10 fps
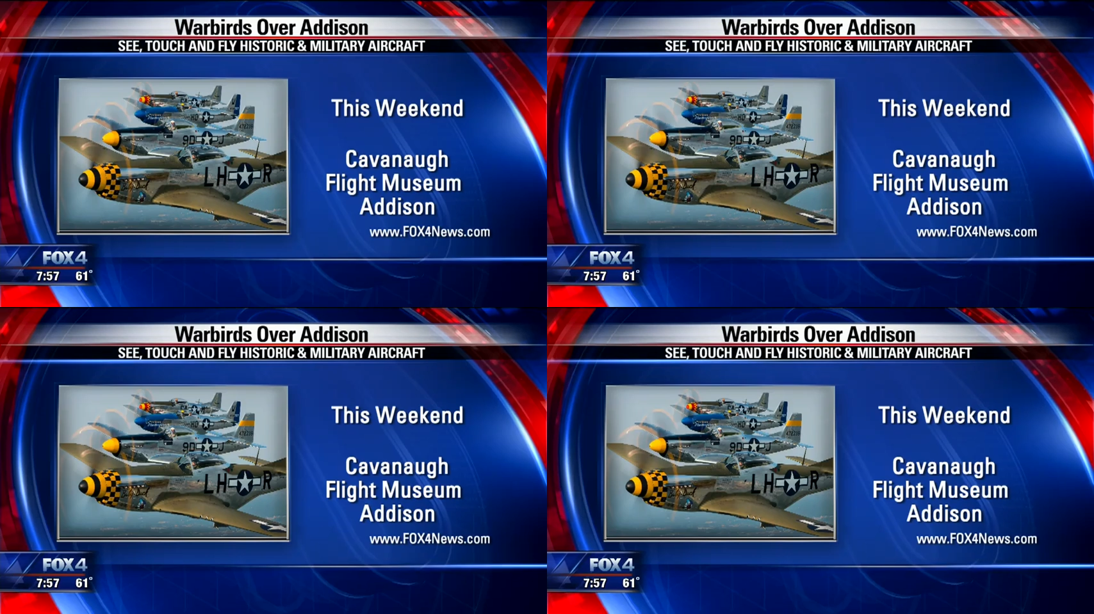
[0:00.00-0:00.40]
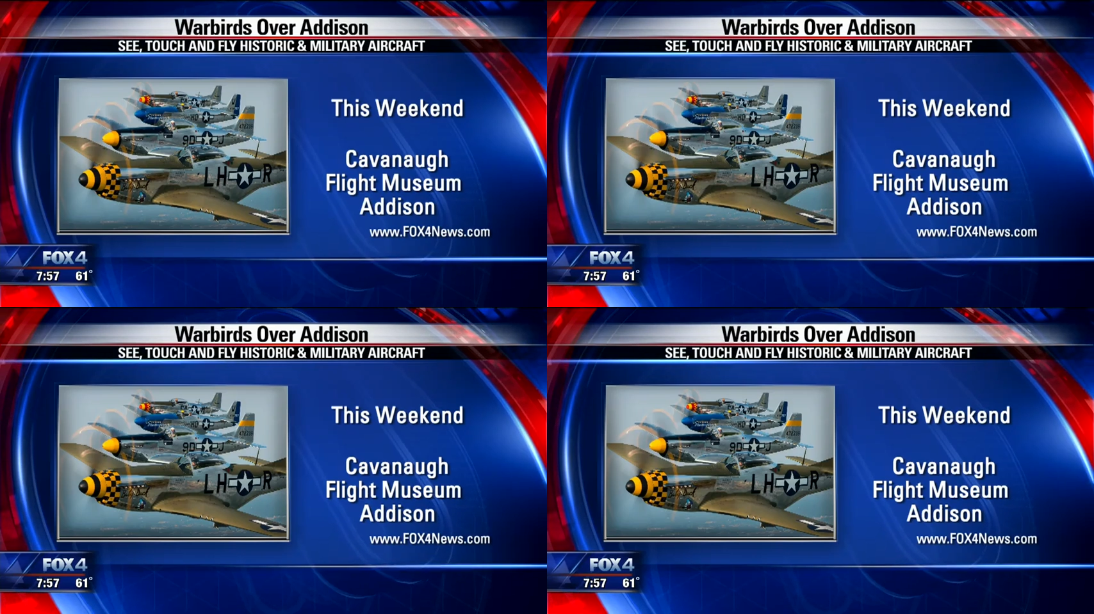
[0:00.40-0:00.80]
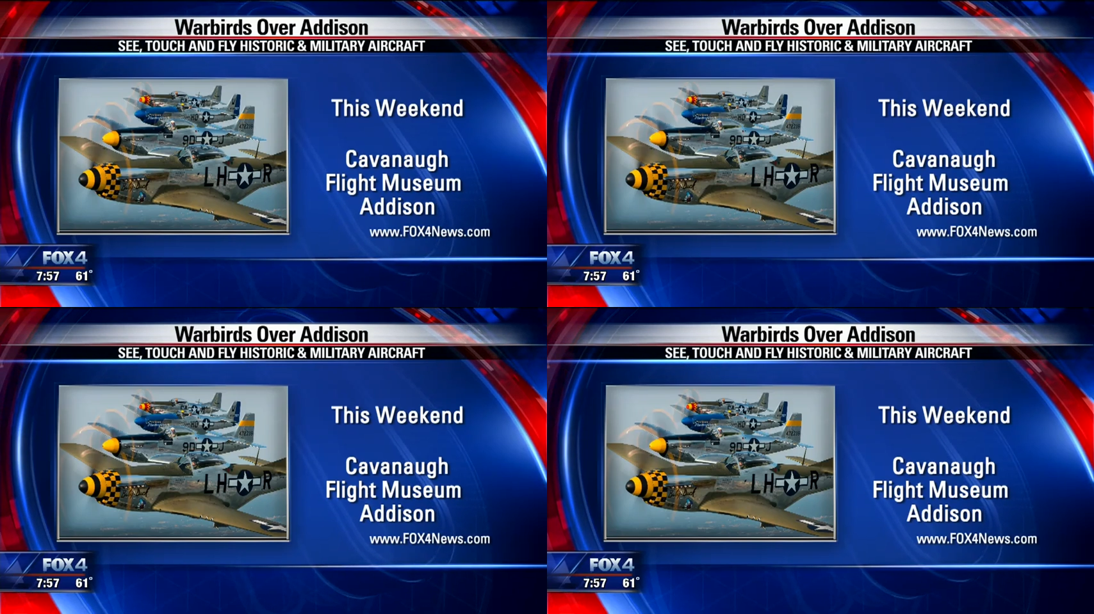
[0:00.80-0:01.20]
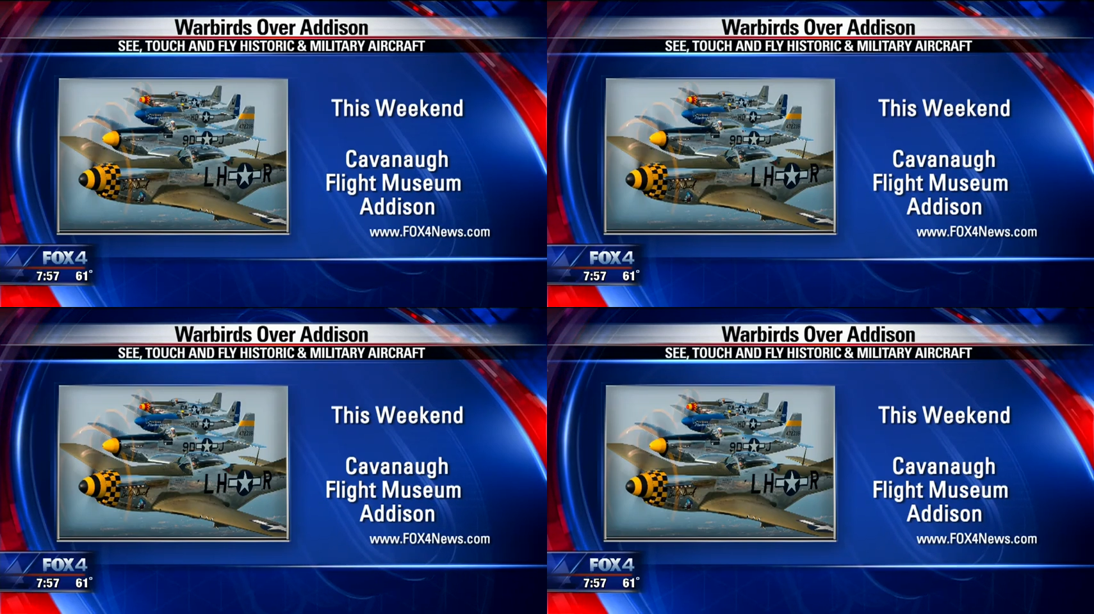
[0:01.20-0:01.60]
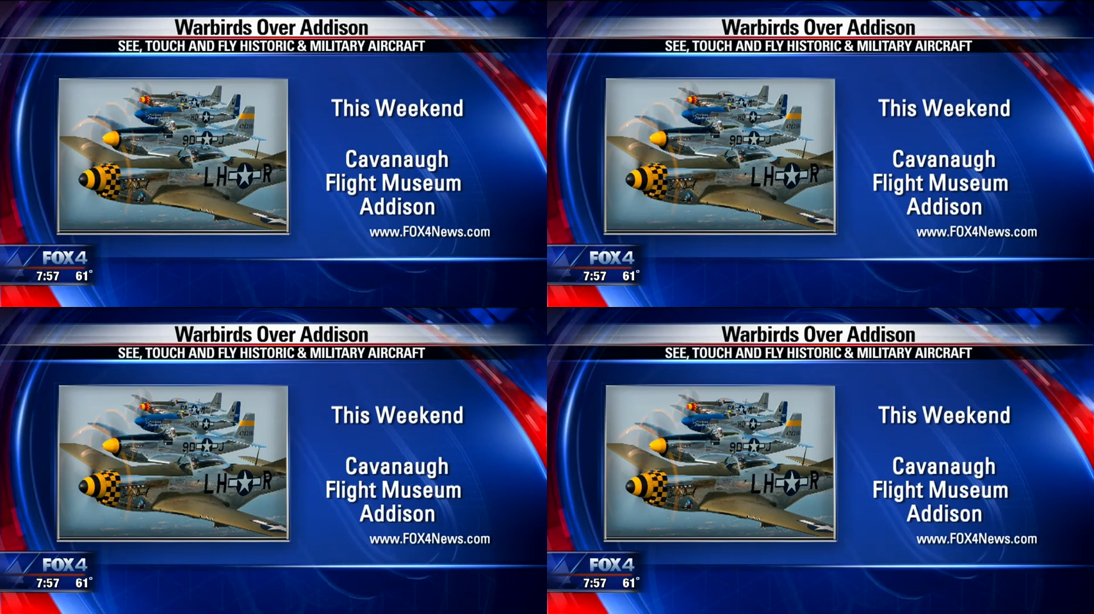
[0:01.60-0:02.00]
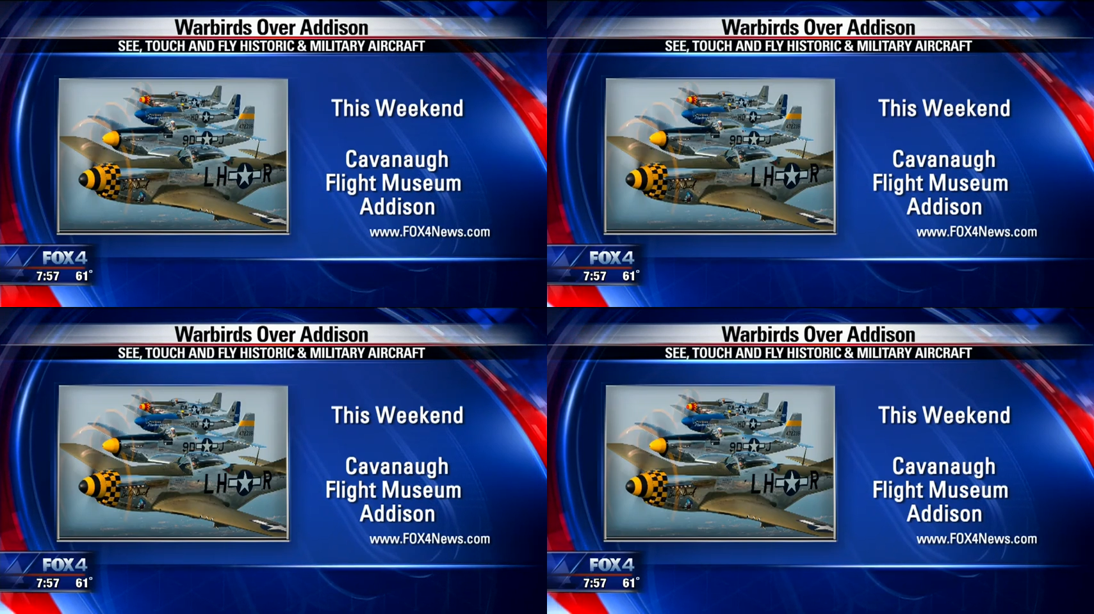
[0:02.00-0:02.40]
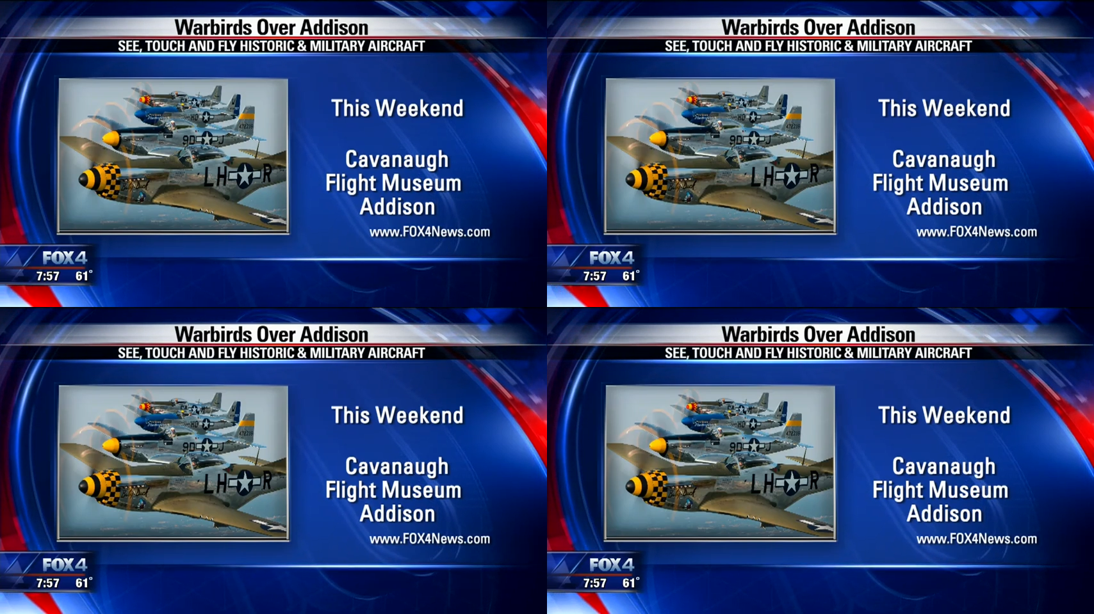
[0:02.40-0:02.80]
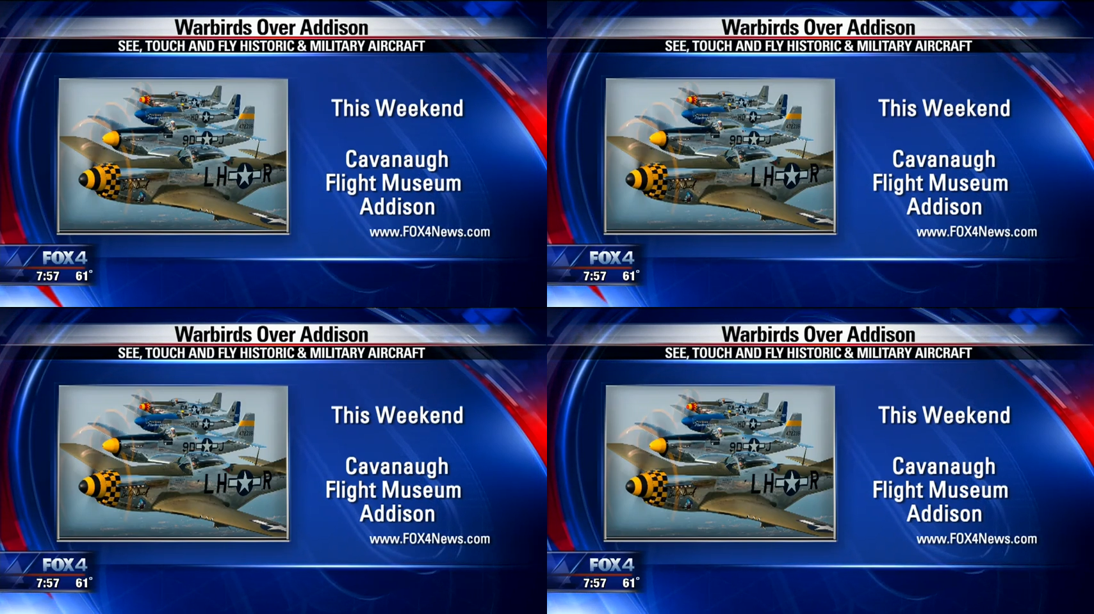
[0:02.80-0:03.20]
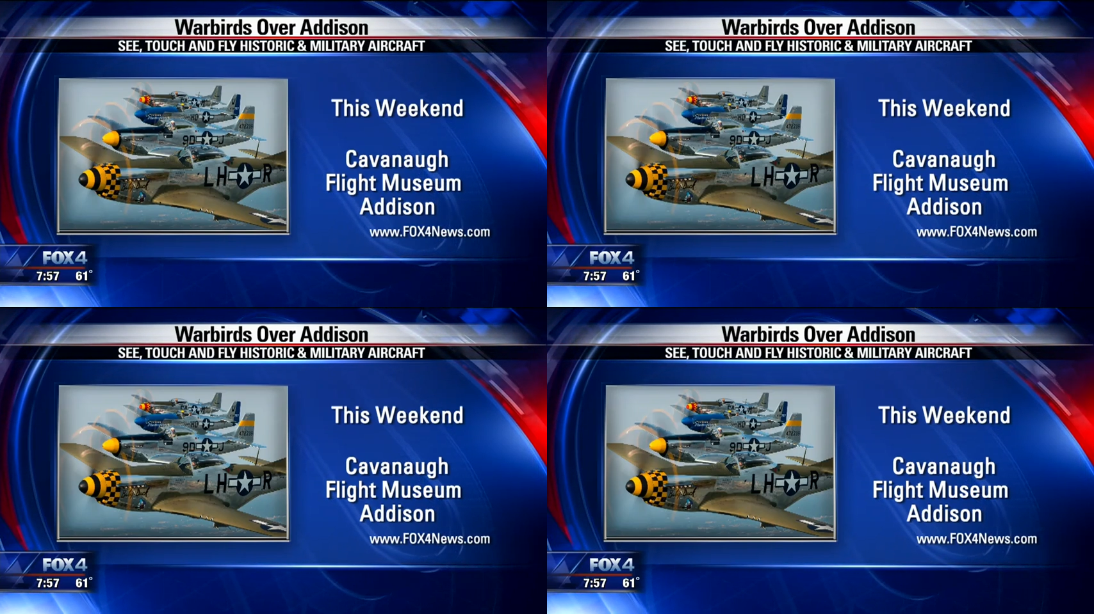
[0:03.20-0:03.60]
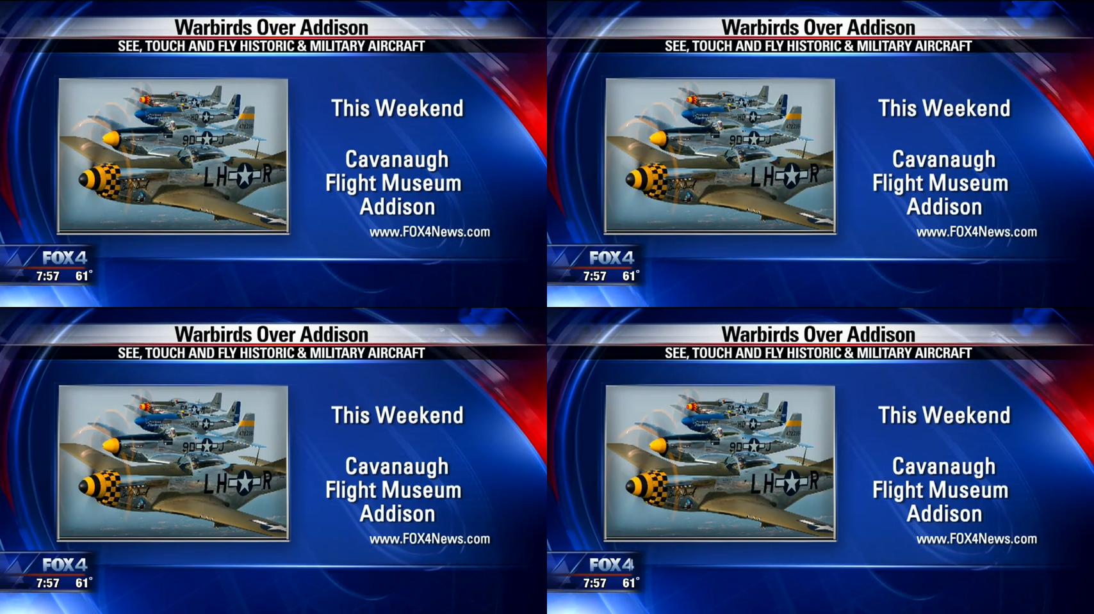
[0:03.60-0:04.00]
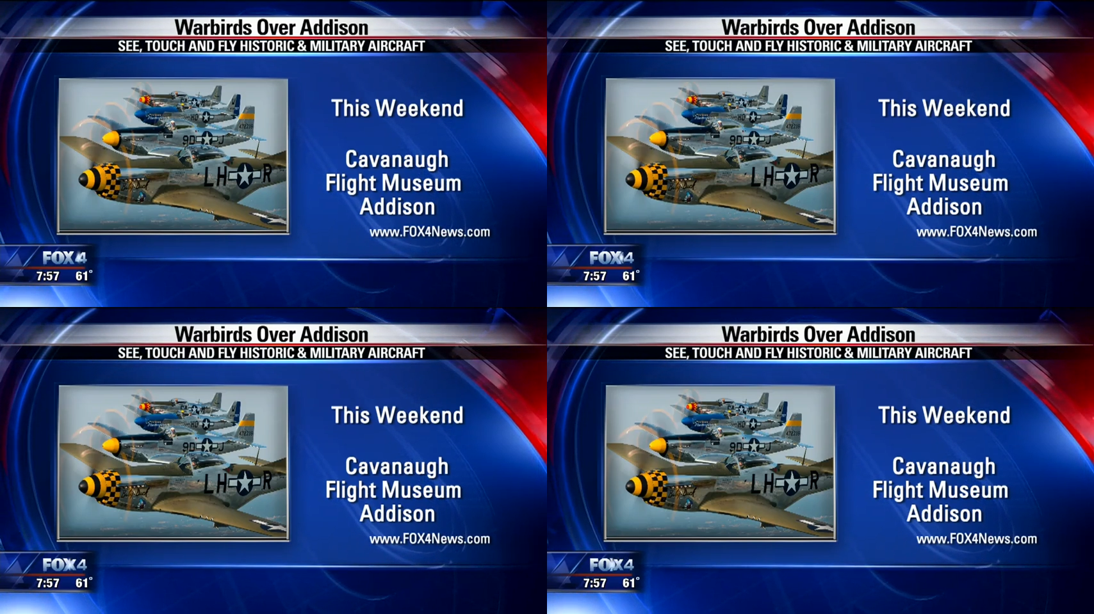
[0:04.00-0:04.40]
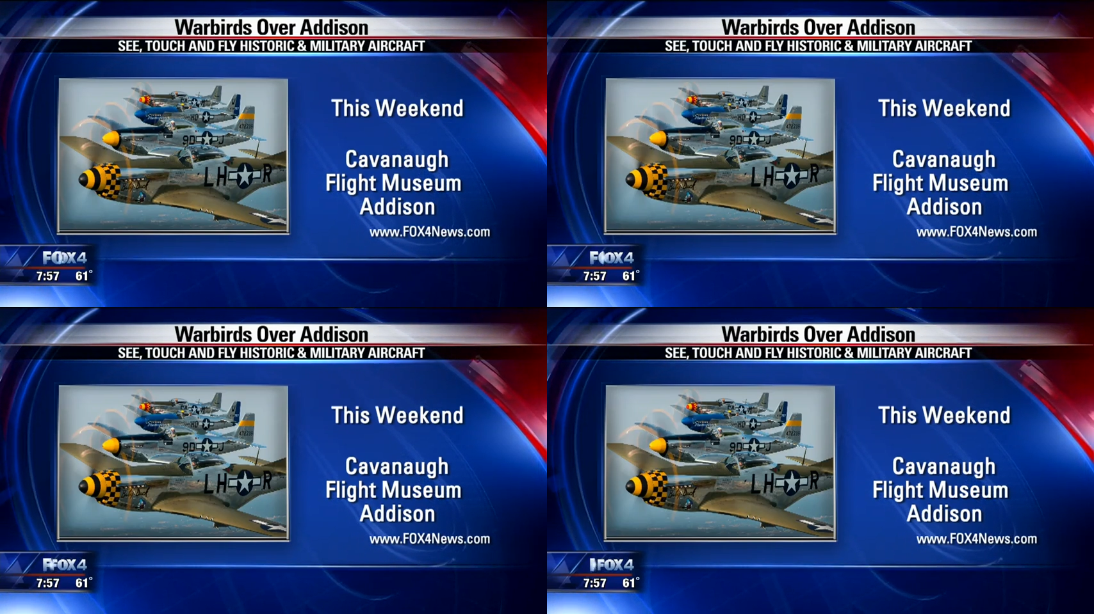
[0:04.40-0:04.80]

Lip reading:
[unreadable: no face in view]